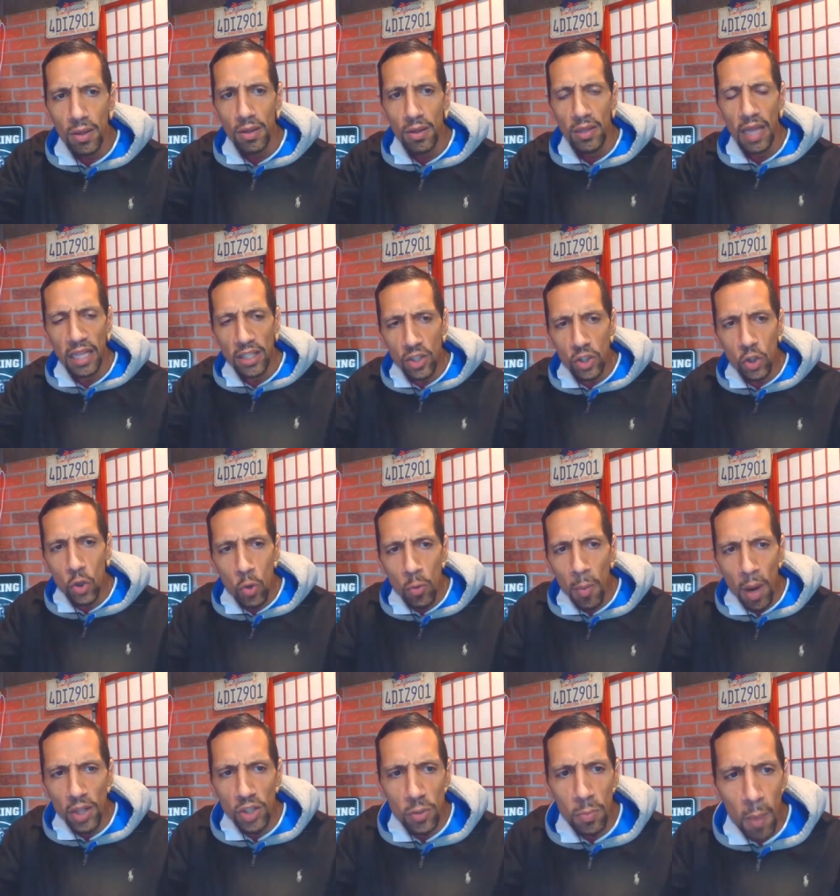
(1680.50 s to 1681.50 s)
that's too
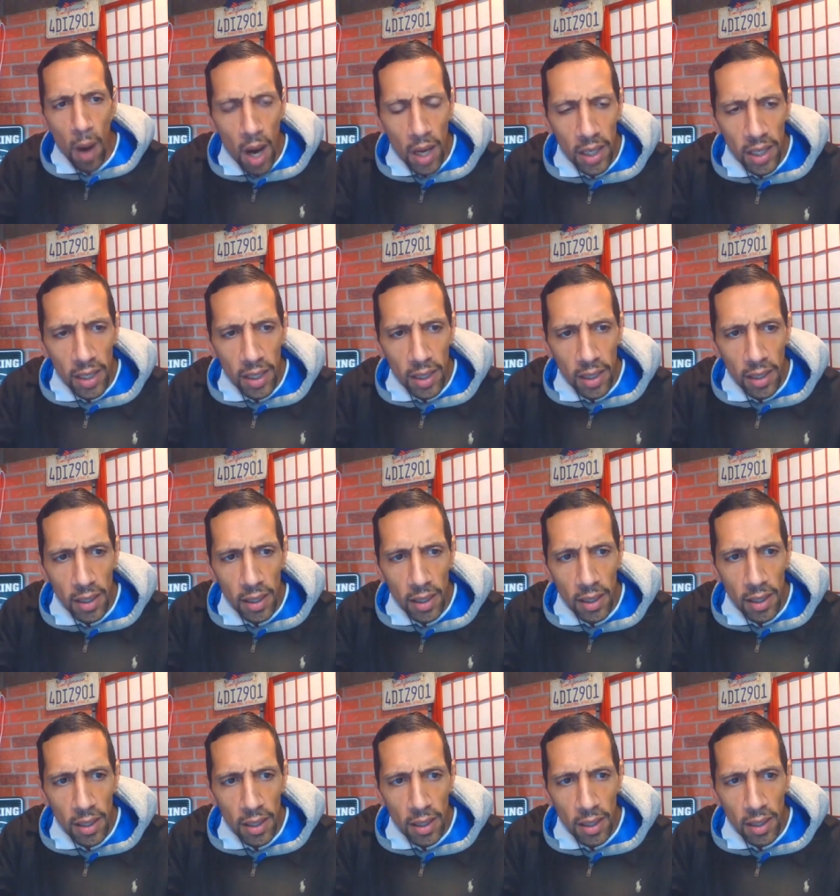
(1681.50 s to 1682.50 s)
much money.
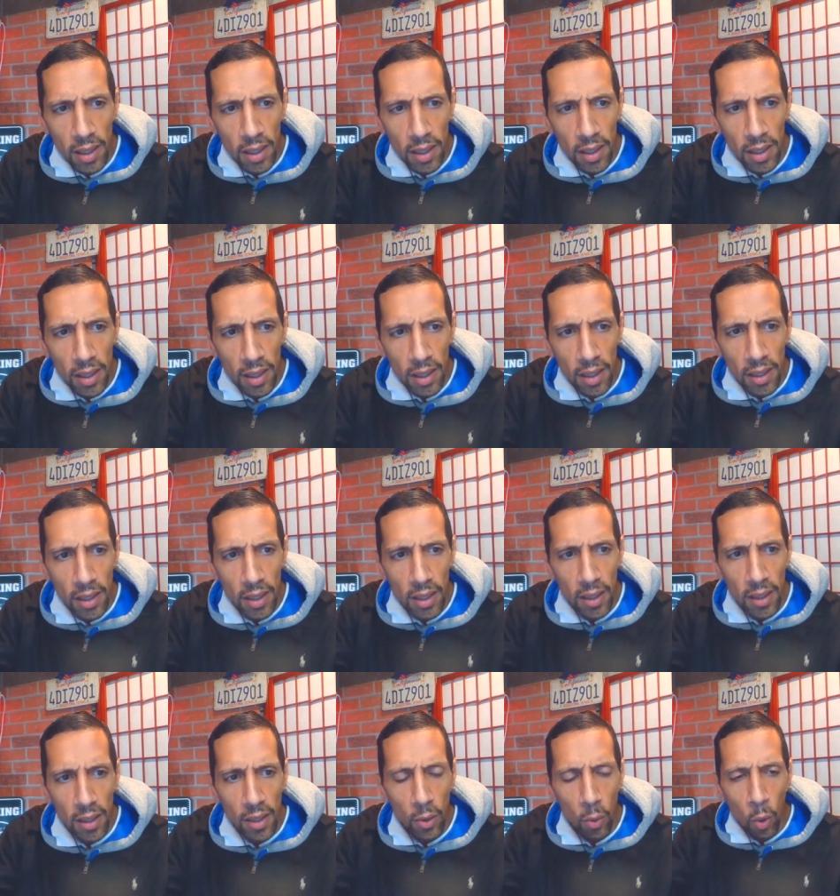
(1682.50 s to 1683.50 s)

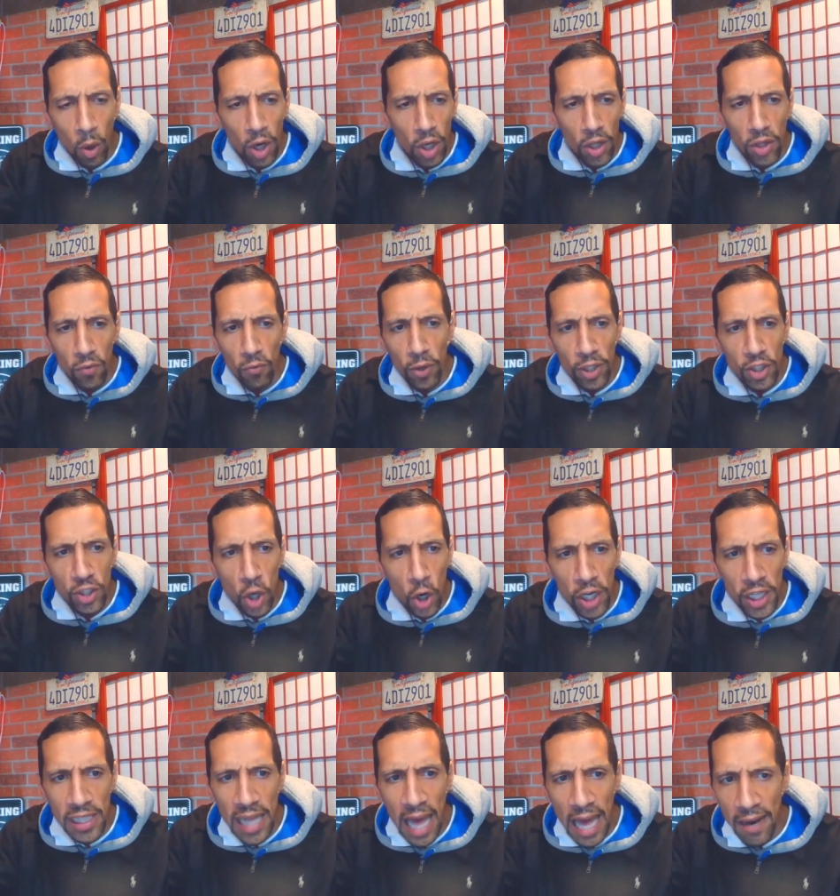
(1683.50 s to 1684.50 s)
What are the return
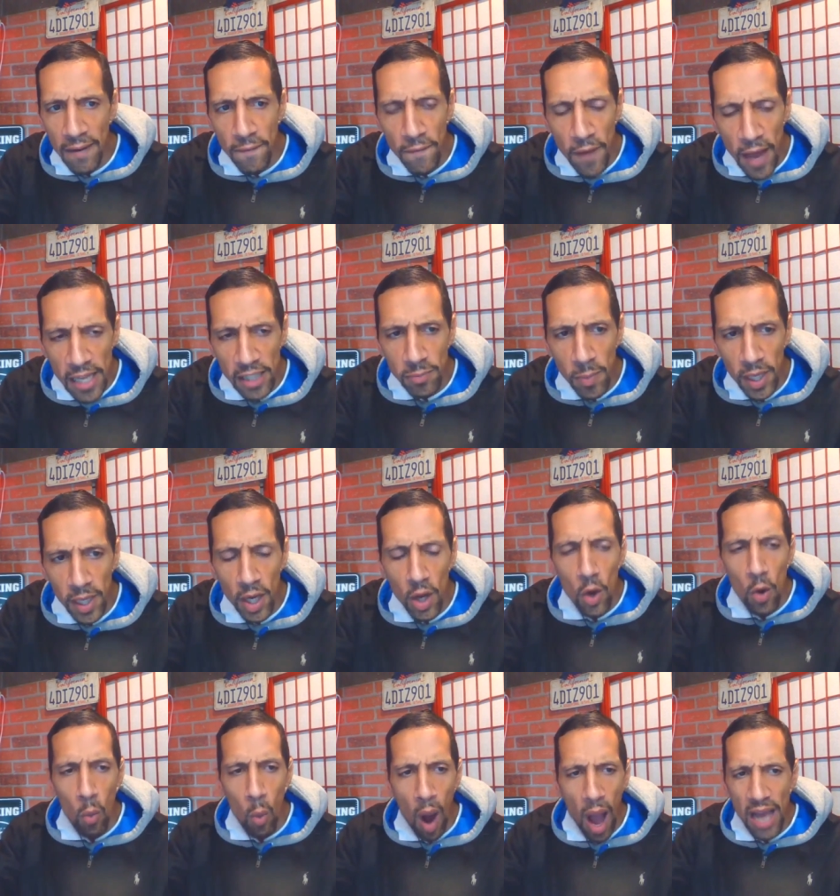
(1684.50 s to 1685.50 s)
in that investment?
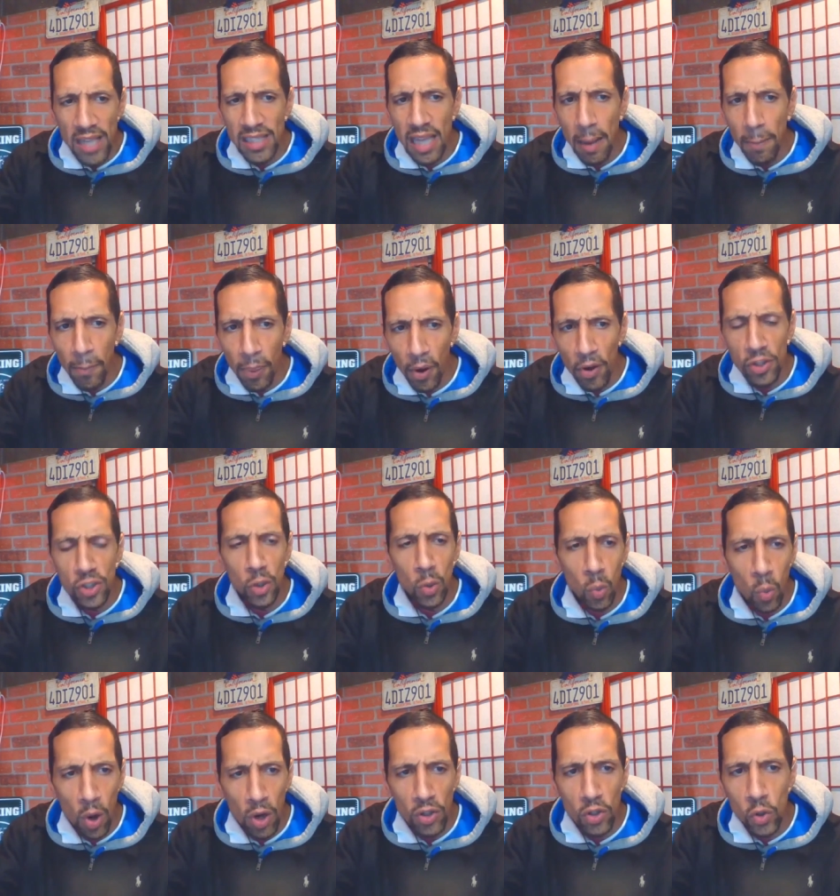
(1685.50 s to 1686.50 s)
Why is that person
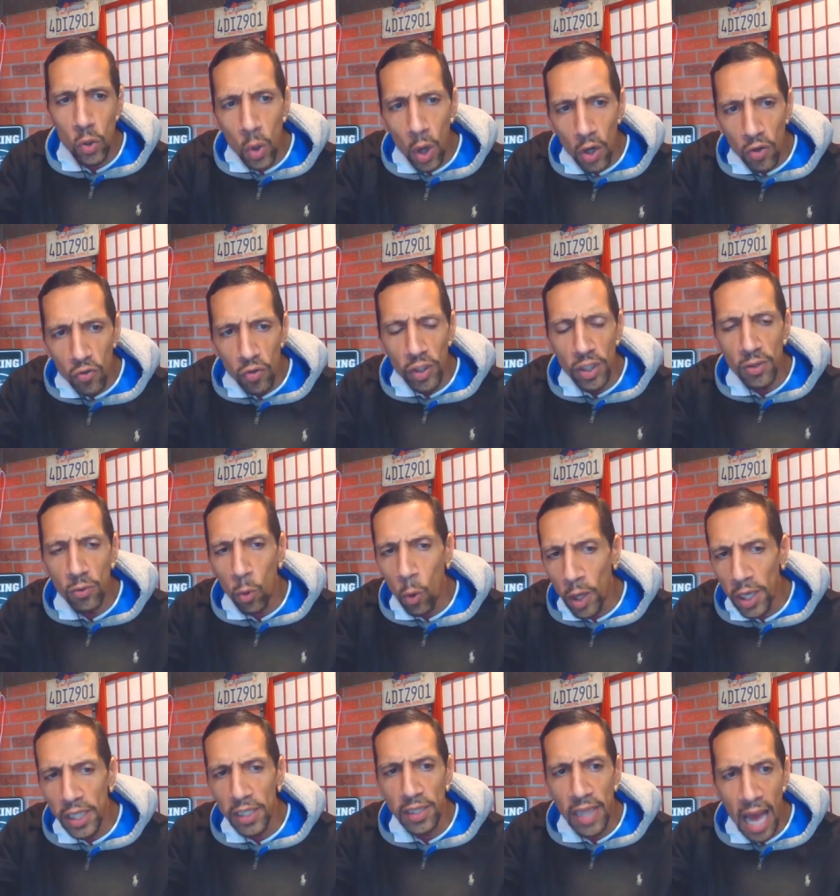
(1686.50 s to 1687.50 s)
worth
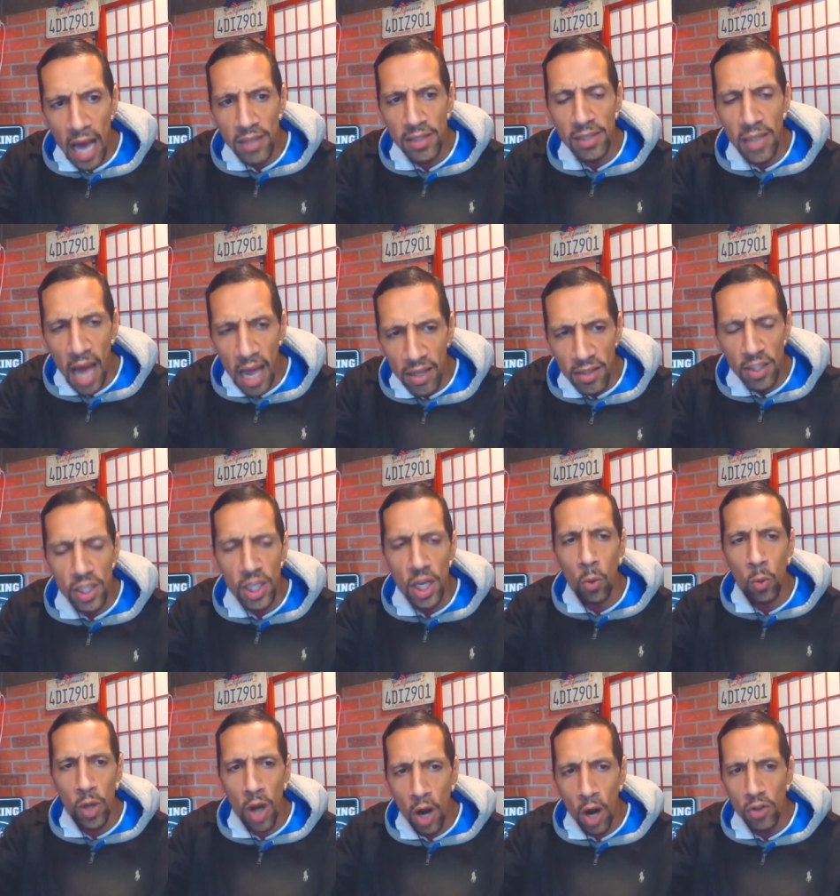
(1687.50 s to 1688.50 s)
$220,000 a year
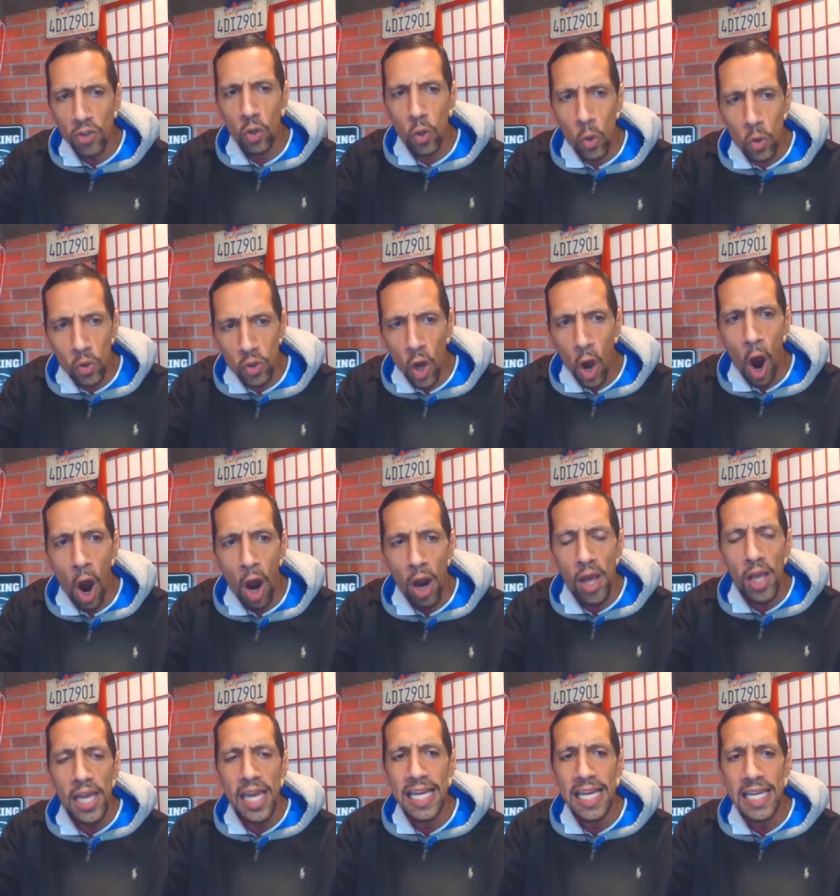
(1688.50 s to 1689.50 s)
when our schools are
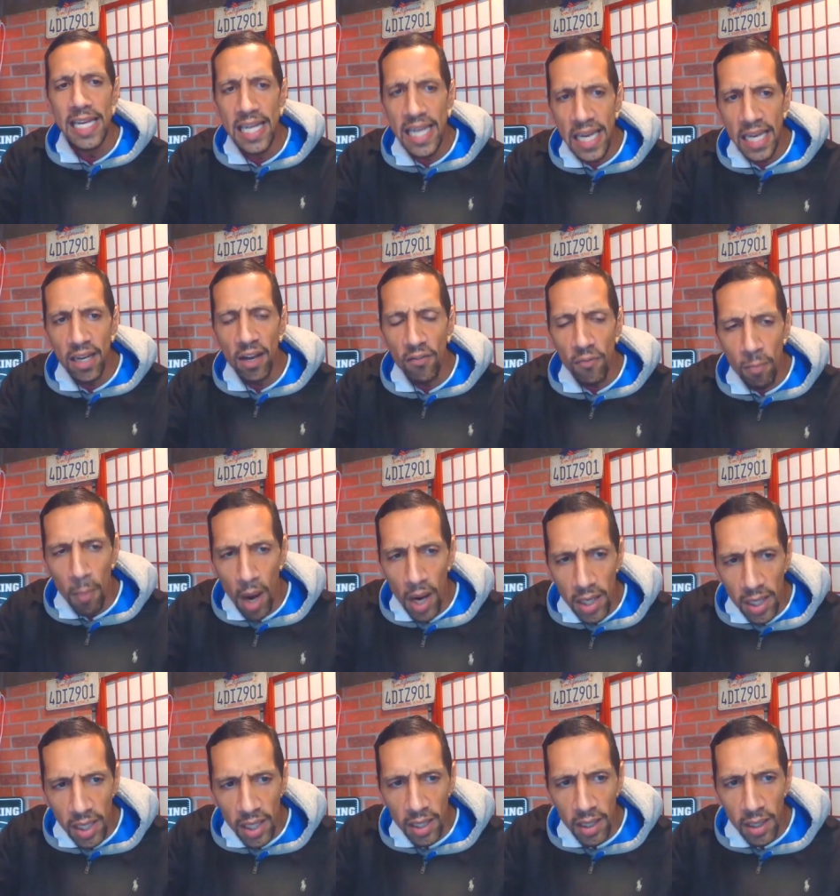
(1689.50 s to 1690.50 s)
in need of
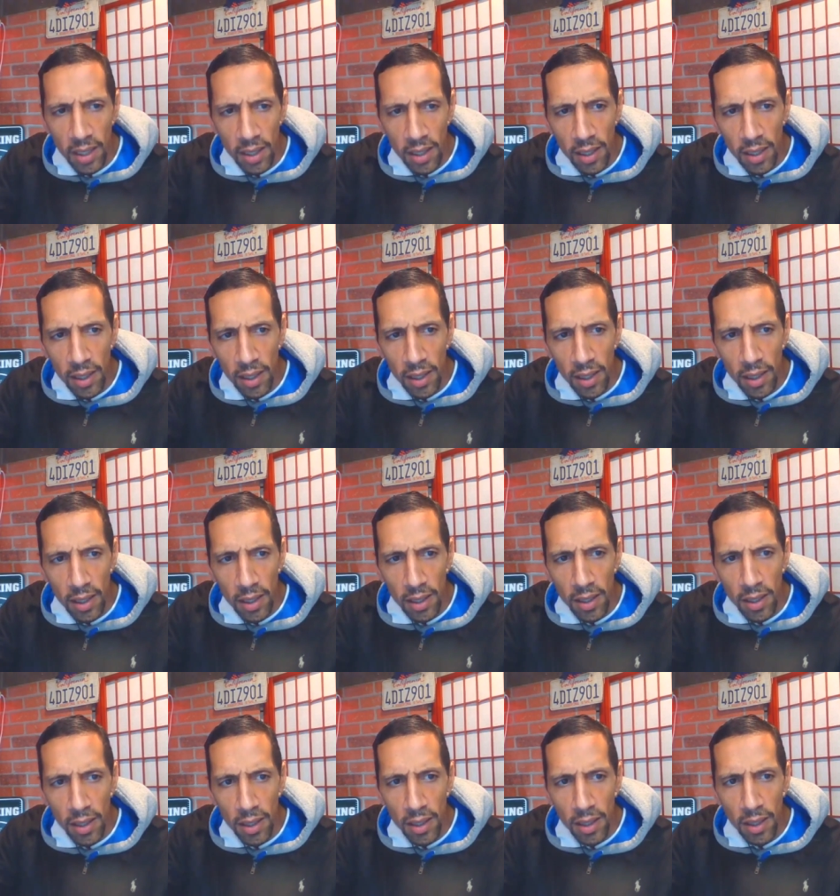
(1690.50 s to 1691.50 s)
money?
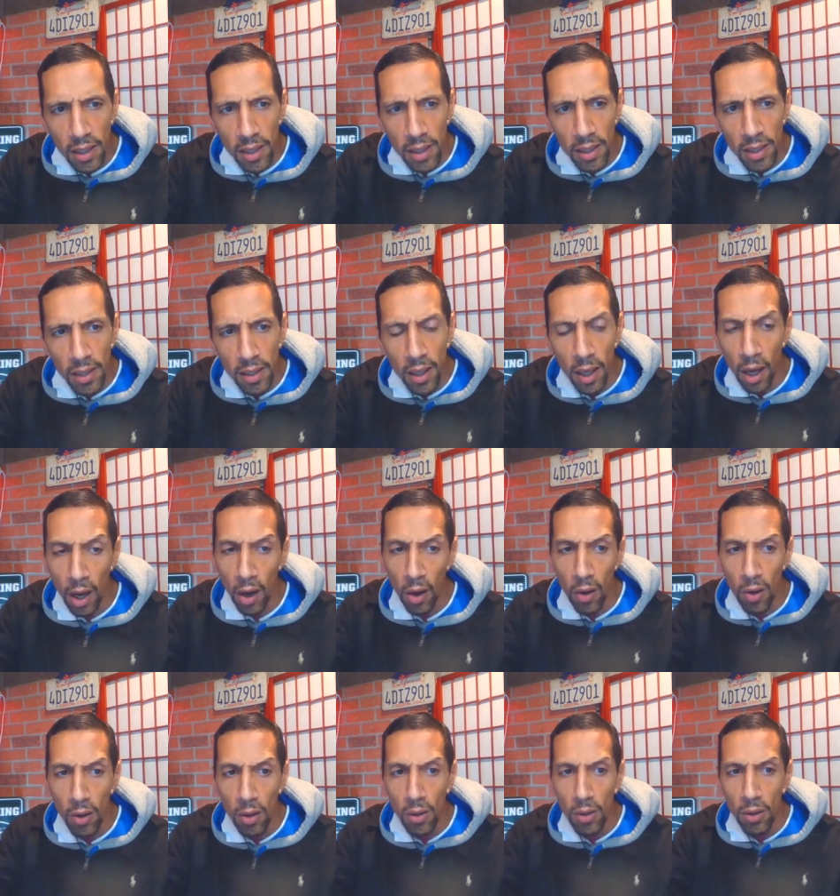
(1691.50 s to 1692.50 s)
Oh,
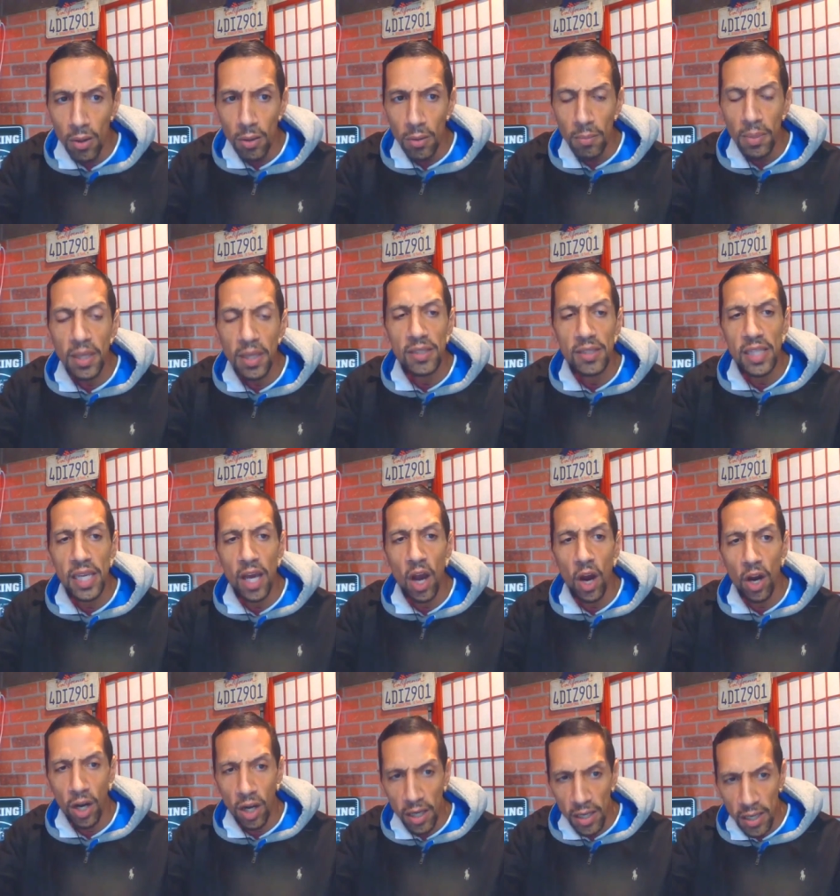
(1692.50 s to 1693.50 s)
because they
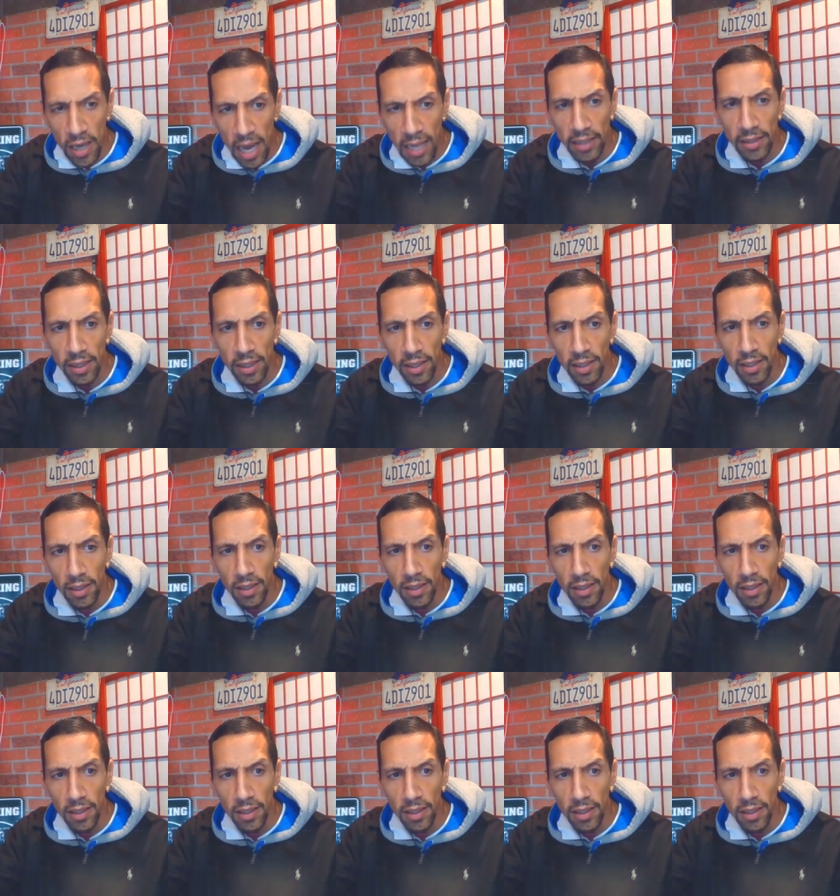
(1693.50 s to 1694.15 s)
are connected